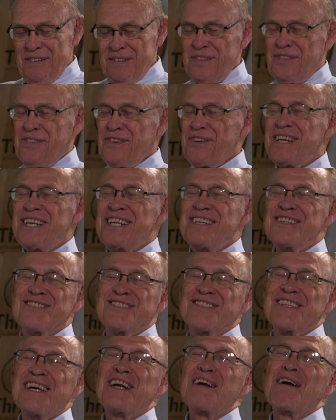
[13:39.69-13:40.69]
well, 30
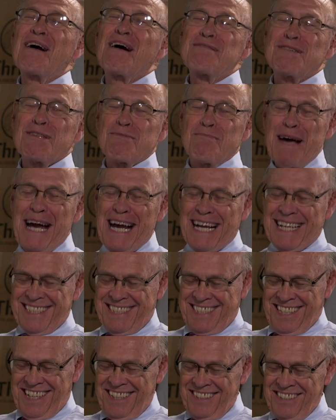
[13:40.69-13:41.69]
years later, I was back
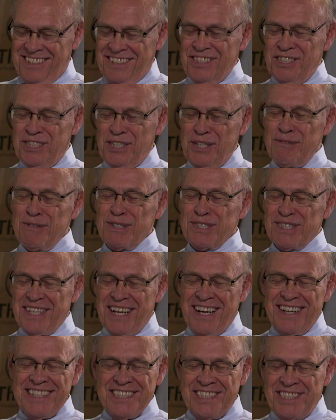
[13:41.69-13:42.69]
at Taylor and she was
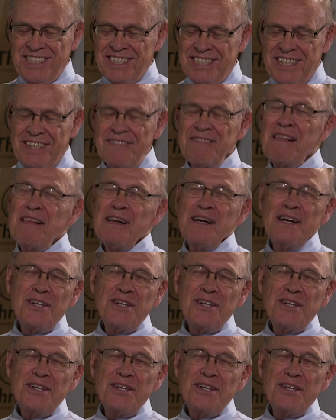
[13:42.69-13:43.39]
there and she said,